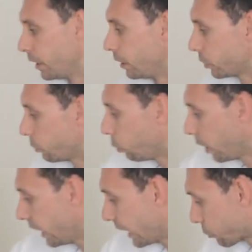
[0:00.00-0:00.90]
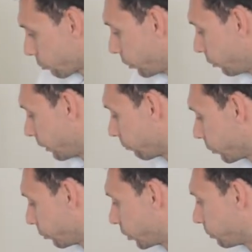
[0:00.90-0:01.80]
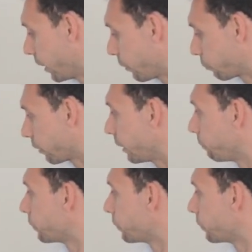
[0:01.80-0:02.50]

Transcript: So one extra unit reduces by 3.